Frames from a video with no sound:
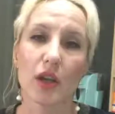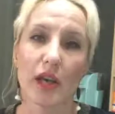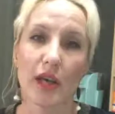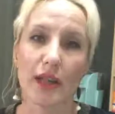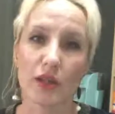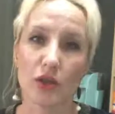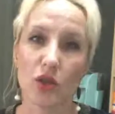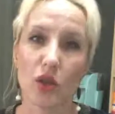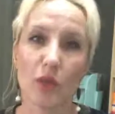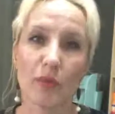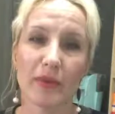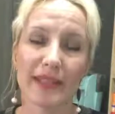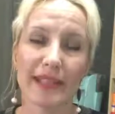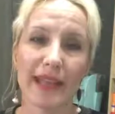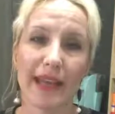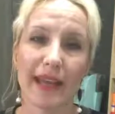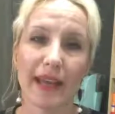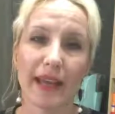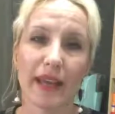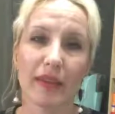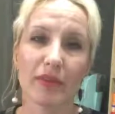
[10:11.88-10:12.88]
And it's almost
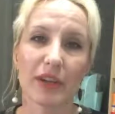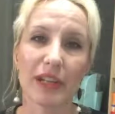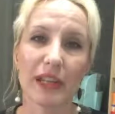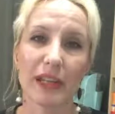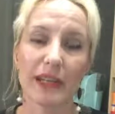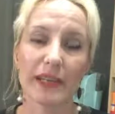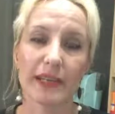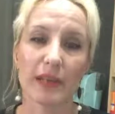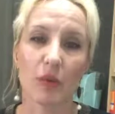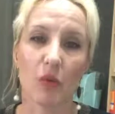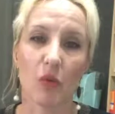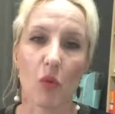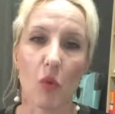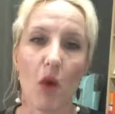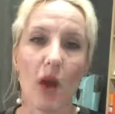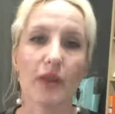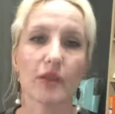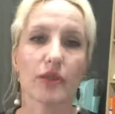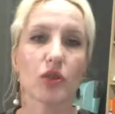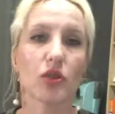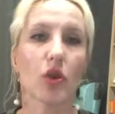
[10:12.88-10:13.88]
like everything is number
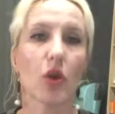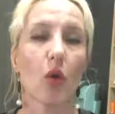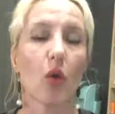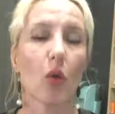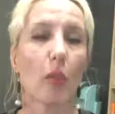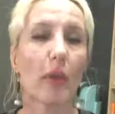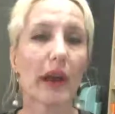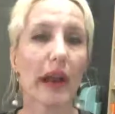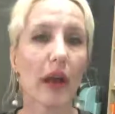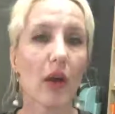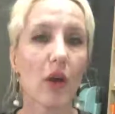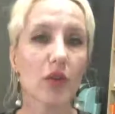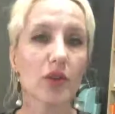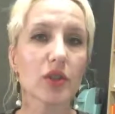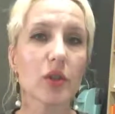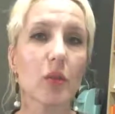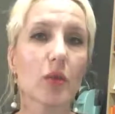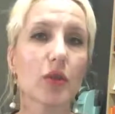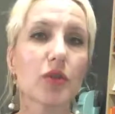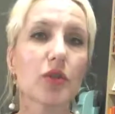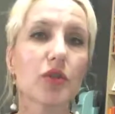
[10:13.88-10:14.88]
one. So, but I
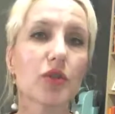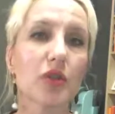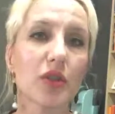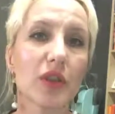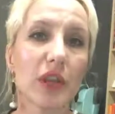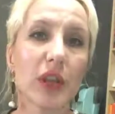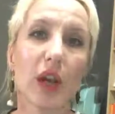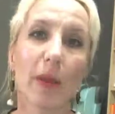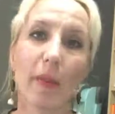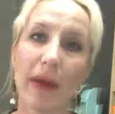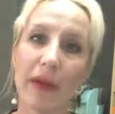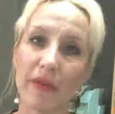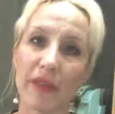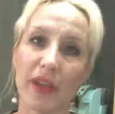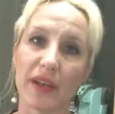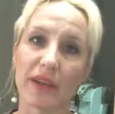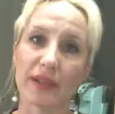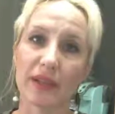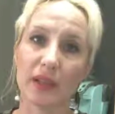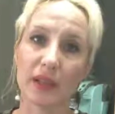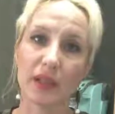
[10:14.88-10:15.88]
also want you to think about
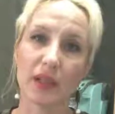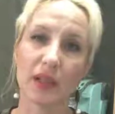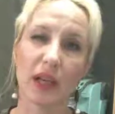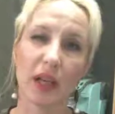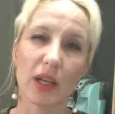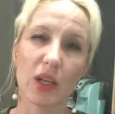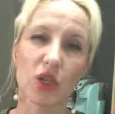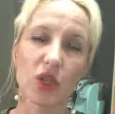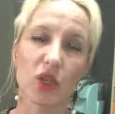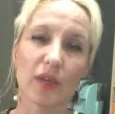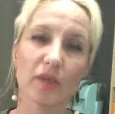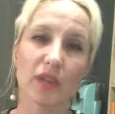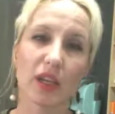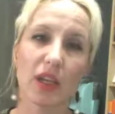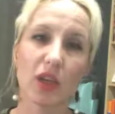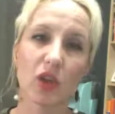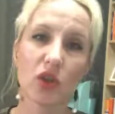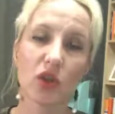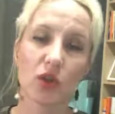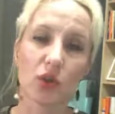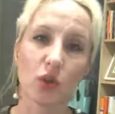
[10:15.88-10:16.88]
this. Let's kind of shift
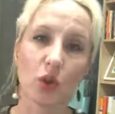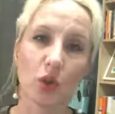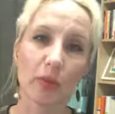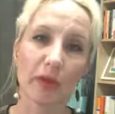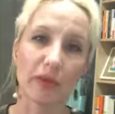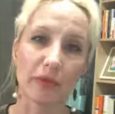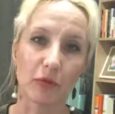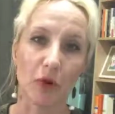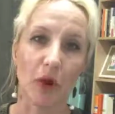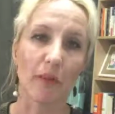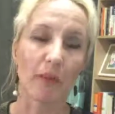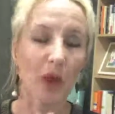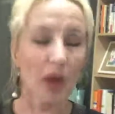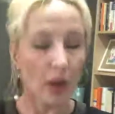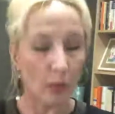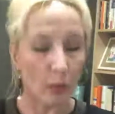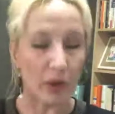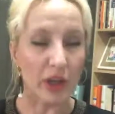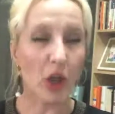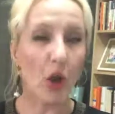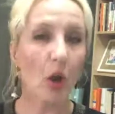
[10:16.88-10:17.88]
gears a little bit from,
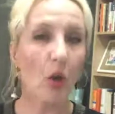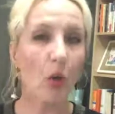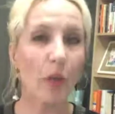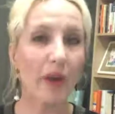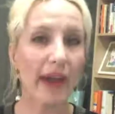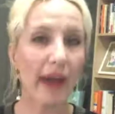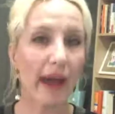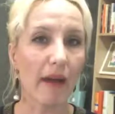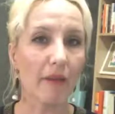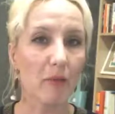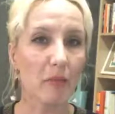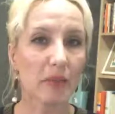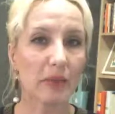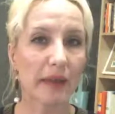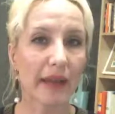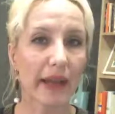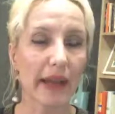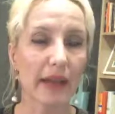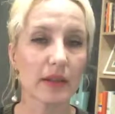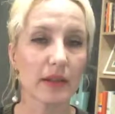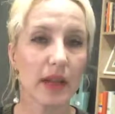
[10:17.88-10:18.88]
we know we have a
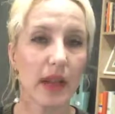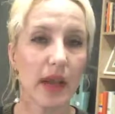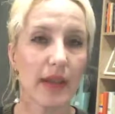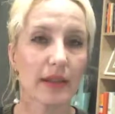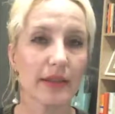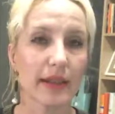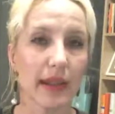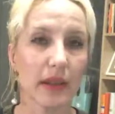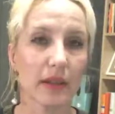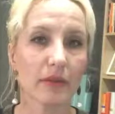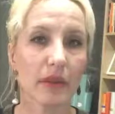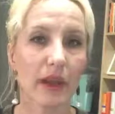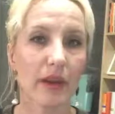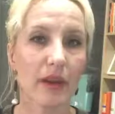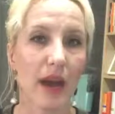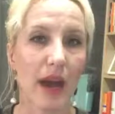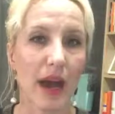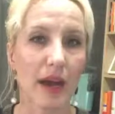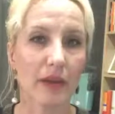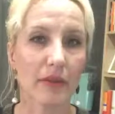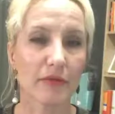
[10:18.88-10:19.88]
plan to get
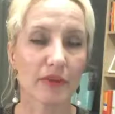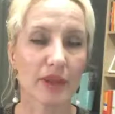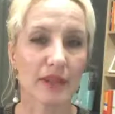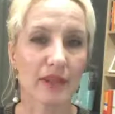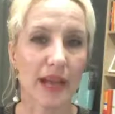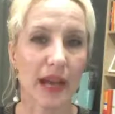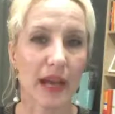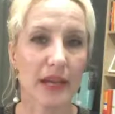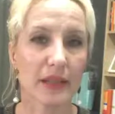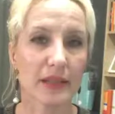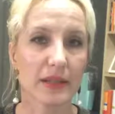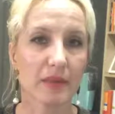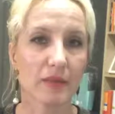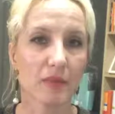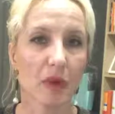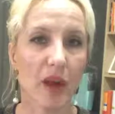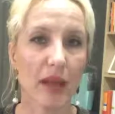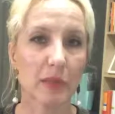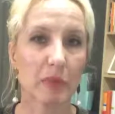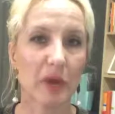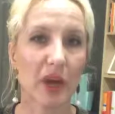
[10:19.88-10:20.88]
out of the debt,
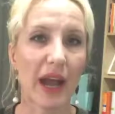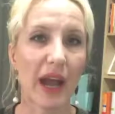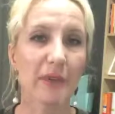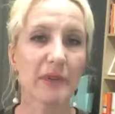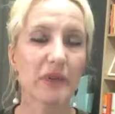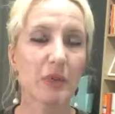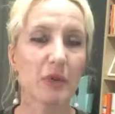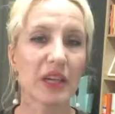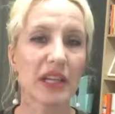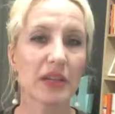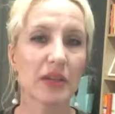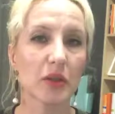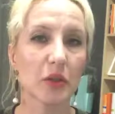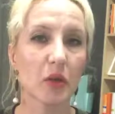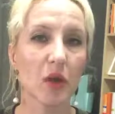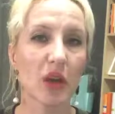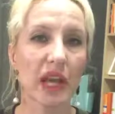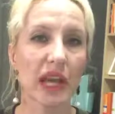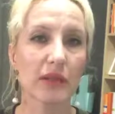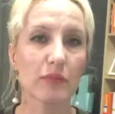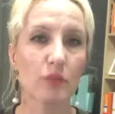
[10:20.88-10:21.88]
right? Perhaps we need to
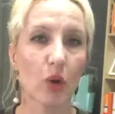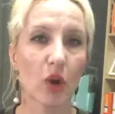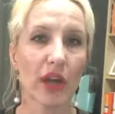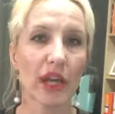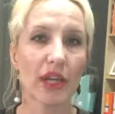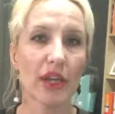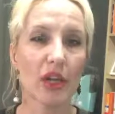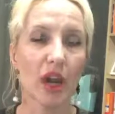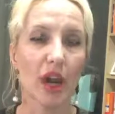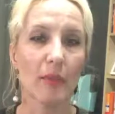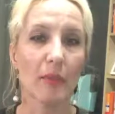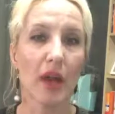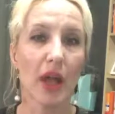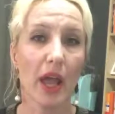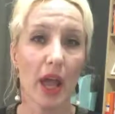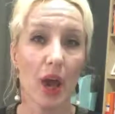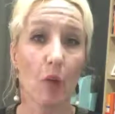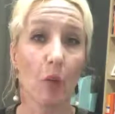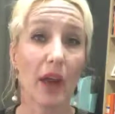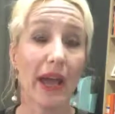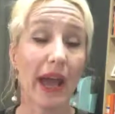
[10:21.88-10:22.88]
create more income.
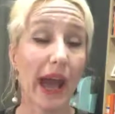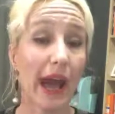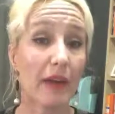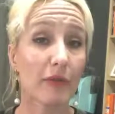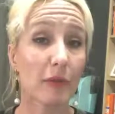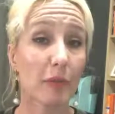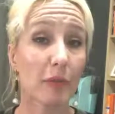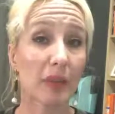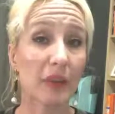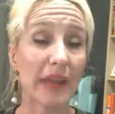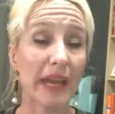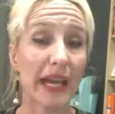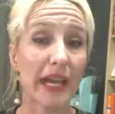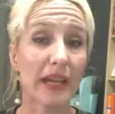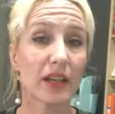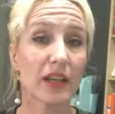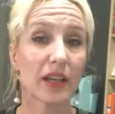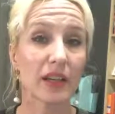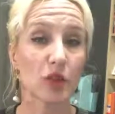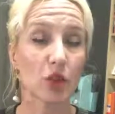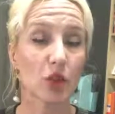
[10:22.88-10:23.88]
We have a
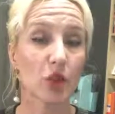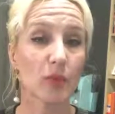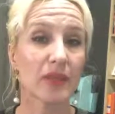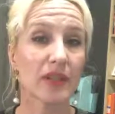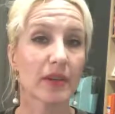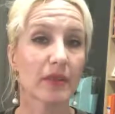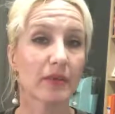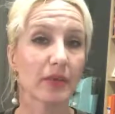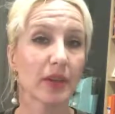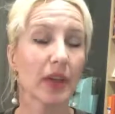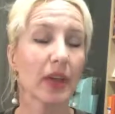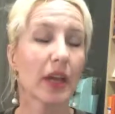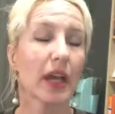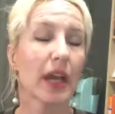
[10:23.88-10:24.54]
plan in terms of